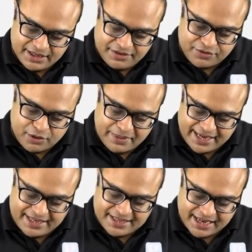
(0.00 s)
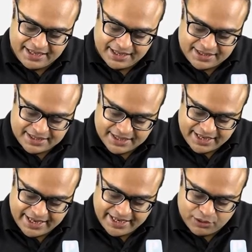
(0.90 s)
from head sinus
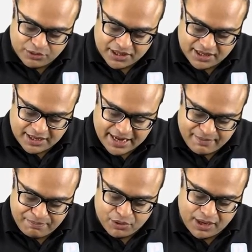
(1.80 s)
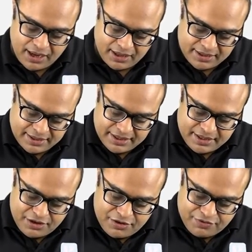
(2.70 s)
into the ampulla,
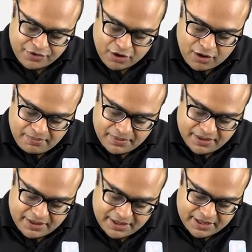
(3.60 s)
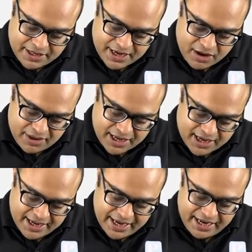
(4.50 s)
from now
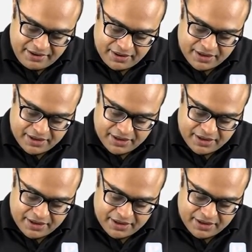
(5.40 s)
again